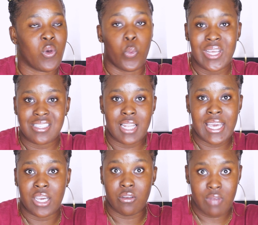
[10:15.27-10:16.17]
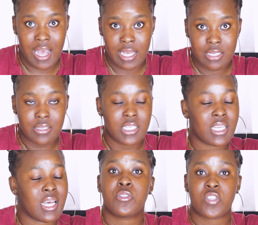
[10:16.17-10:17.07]
wet like a rag,
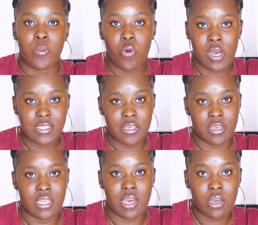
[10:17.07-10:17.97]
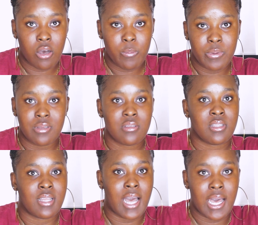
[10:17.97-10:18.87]
put some water in a cup,
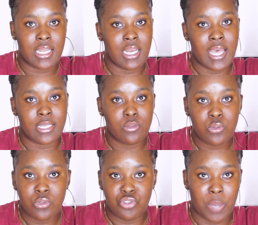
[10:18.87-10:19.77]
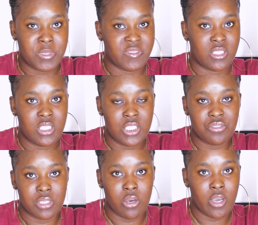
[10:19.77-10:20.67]
add like two drops of the tea
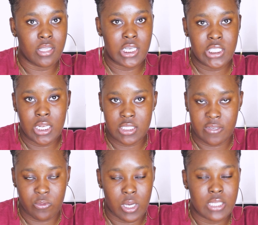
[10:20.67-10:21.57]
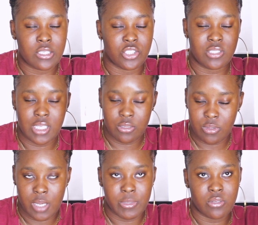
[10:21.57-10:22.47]
tree oil, not a lot of water, just a
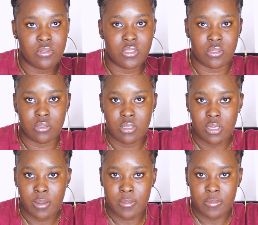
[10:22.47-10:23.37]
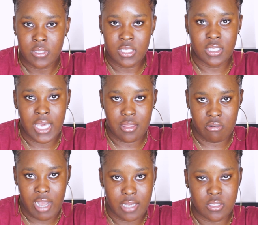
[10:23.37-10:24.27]
good amount to get
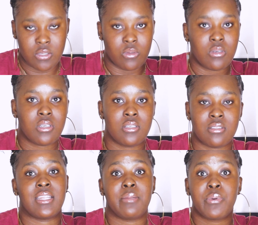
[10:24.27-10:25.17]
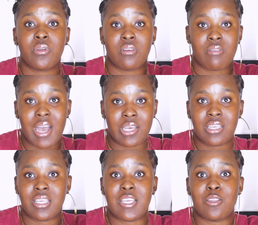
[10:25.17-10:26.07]
the rag soaked, and then put the
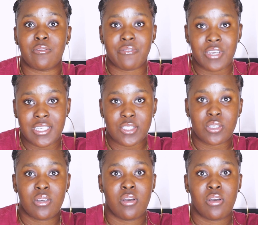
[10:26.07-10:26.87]
rag in the fridge